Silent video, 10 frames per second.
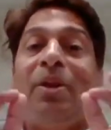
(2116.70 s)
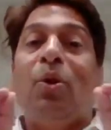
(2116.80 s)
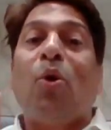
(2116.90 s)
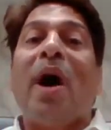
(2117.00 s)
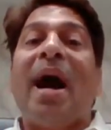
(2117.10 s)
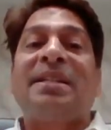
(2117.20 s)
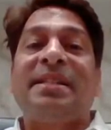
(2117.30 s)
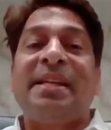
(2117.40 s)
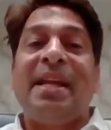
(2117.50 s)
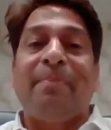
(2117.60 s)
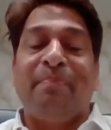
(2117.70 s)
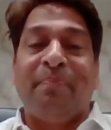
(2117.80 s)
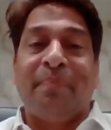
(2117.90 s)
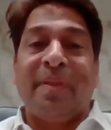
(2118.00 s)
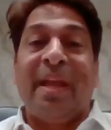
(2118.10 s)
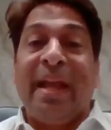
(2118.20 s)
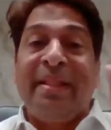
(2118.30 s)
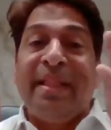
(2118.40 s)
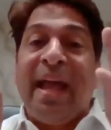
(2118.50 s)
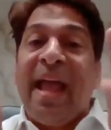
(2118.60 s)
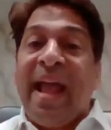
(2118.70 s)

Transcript: then no RCM in the